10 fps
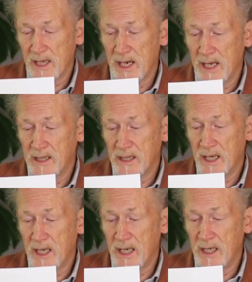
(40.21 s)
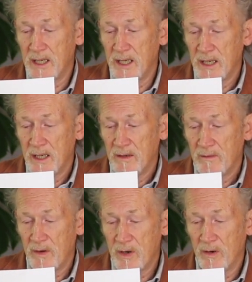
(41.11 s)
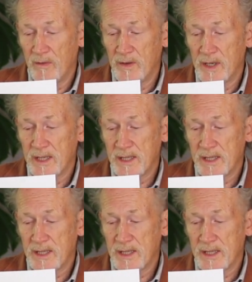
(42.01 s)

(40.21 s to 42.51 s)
And then very often there's